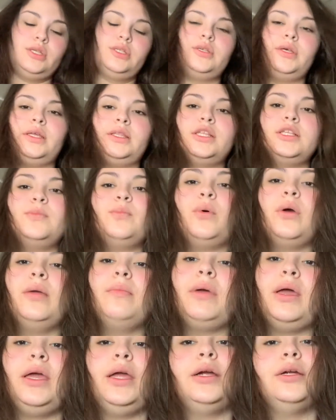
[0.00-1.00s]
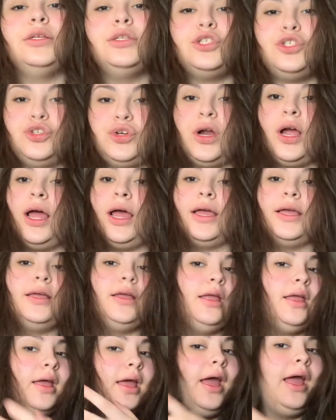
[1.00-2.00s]
at this point my hair is dry,
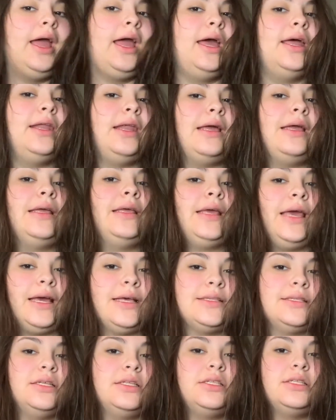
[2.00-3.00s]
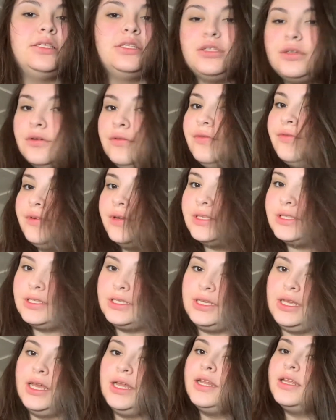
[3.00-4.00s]
and yes, it's still
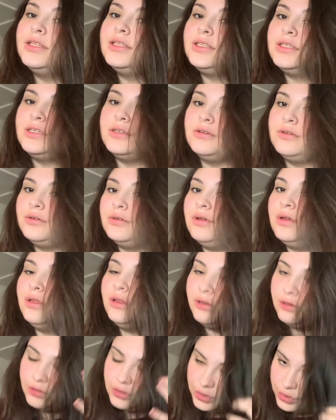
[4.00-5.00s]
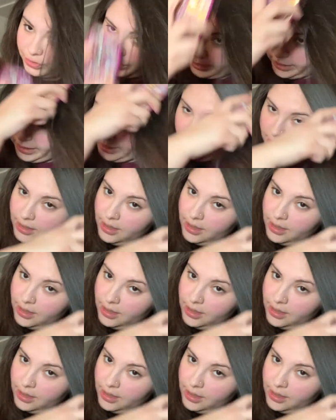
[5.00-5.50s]
frizzy and it's still a little straight,